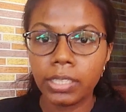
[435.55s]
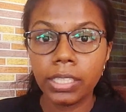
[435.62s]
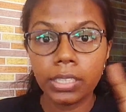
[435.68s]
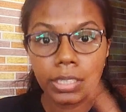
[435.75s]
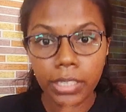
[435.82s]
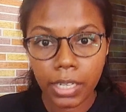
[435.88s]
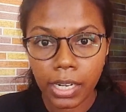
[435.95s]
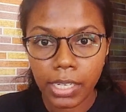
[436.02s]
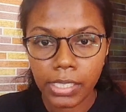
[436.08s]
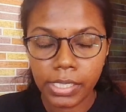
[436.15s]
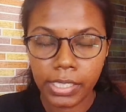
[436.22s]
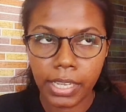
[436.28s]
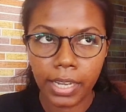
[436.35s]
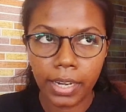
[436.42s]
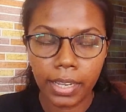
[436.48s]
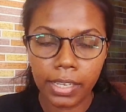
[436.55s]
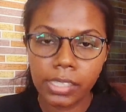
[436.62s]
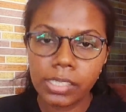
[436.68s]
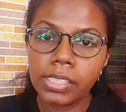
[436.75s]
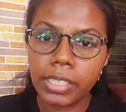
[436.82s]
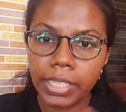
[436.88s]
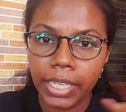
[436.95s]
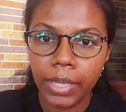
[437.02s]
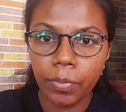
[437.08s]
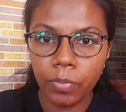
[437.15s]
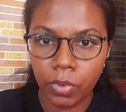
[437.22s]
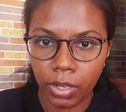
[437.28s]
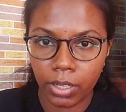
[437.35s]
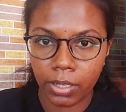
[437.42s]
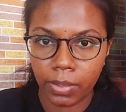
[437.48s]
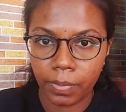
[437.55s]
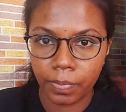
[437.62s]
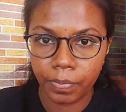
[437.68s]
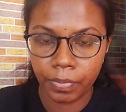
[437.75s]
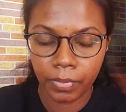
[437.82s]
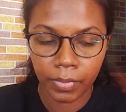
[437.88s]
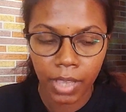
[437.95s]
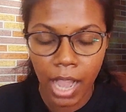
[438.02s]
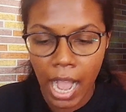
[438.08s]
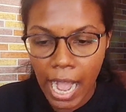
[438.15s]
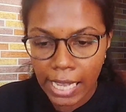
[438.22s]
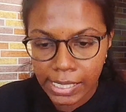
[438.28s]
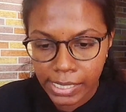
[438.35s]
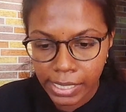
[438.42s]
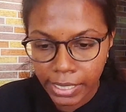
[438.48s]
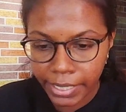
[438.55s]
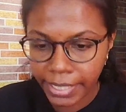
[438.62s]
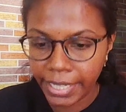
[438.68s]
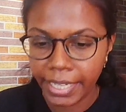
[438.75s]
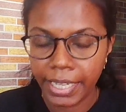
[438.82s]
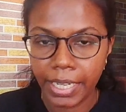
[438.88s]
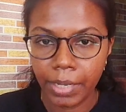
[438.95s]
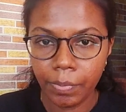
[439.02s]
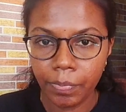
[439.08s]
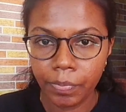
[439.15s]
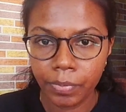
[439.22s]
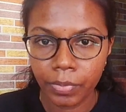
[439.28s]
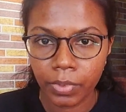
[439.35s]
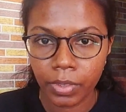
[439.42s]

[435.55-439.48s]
The third skill is teamwork. As a team,